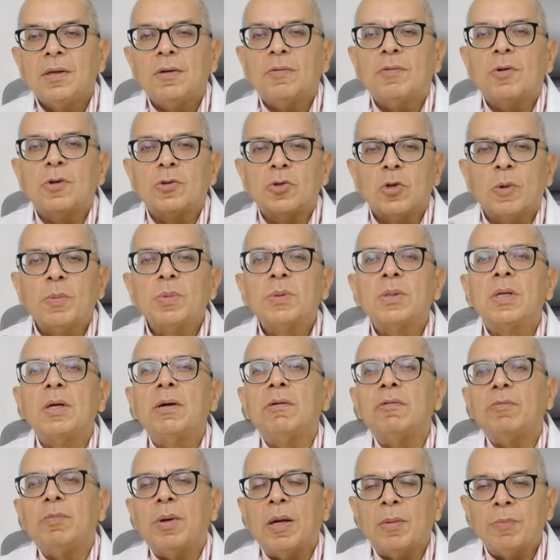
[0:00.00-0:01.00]
was
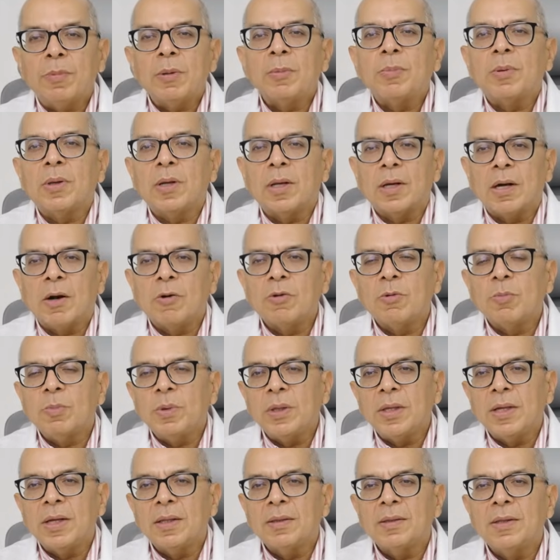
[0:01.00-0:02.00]
observed by people around
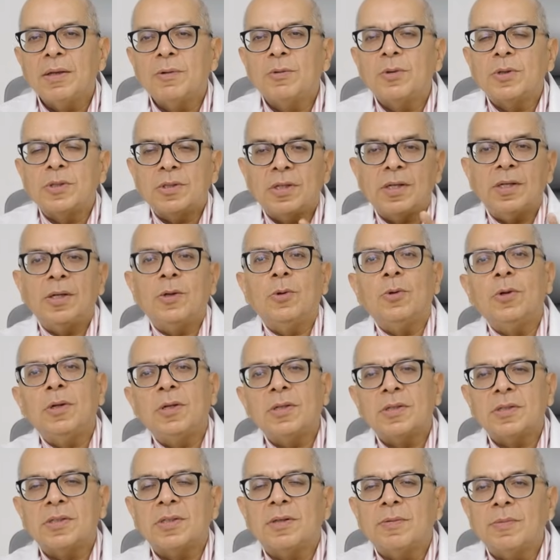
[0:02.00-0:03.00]
me, and they would say, don't
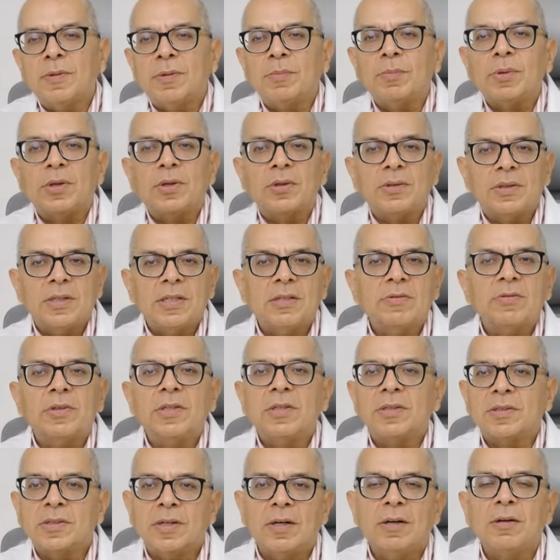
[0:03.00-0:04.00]
disturb him because he's with
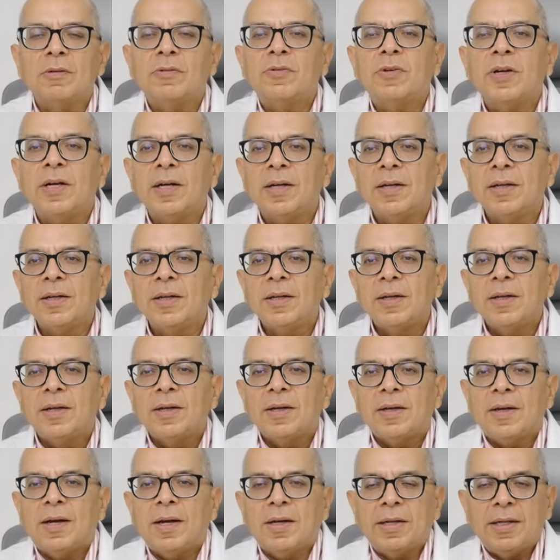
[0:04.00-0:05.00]
his girlfriend.
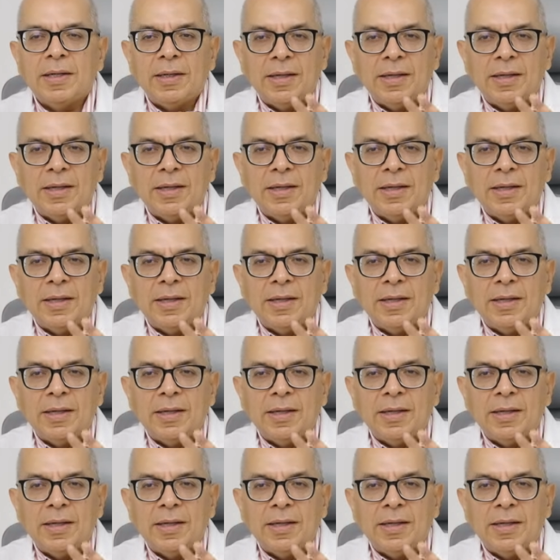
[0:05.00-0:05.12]
And he